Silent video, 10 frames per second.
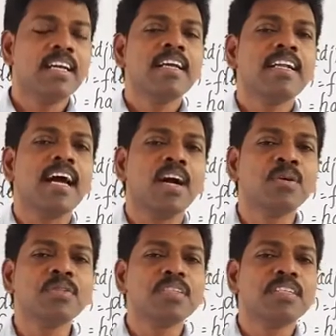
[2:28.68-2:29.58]

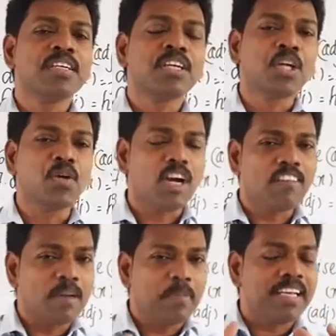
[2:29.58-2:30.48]
Now, you all
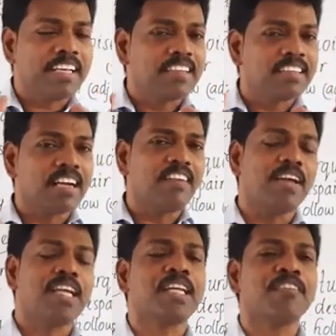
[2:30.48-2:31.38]
will be eagerly
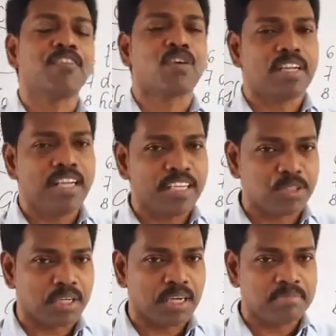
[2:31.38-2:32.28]
waiting for the day to
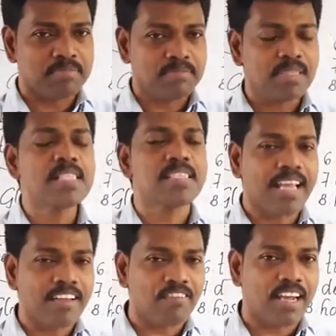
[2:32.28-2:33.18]
come. The
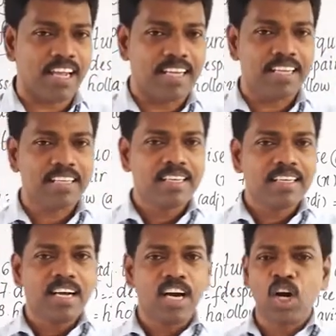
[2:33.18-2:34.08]
same way,
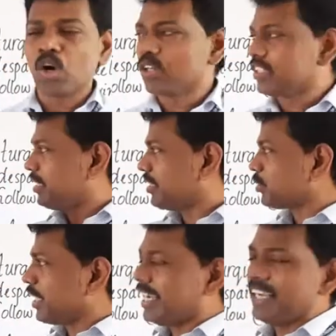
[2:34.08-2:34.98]
all the
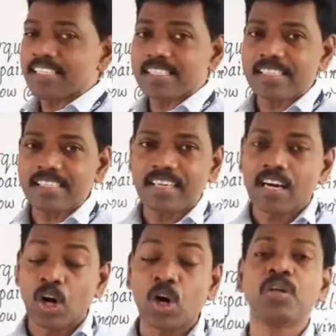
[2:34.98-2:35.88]
trees,
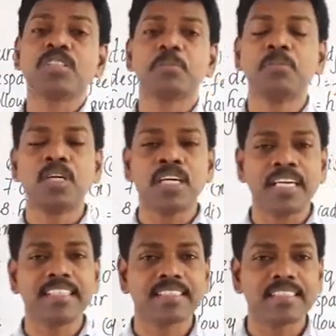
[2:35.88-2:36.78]
all the
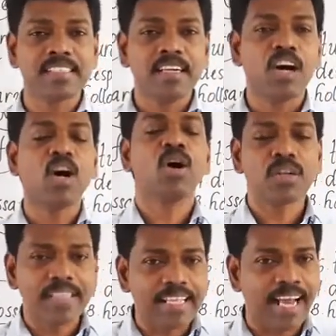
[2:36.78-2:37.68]
birds,
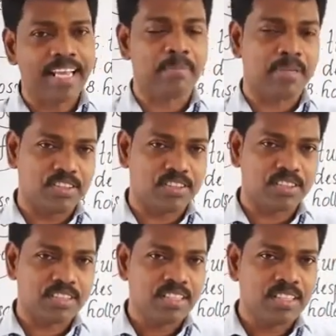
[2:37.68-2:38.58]
all the
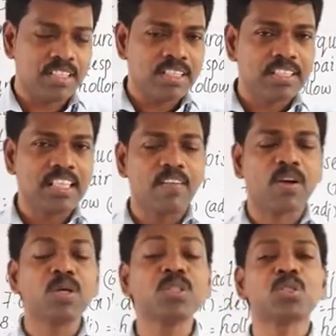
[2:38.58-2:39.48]
animals, they were
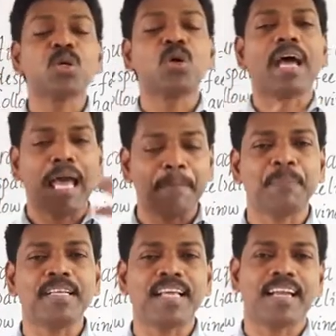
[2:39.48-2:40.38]
all so
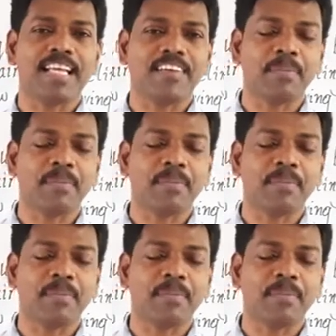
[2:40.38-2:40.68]
happy that day. Why?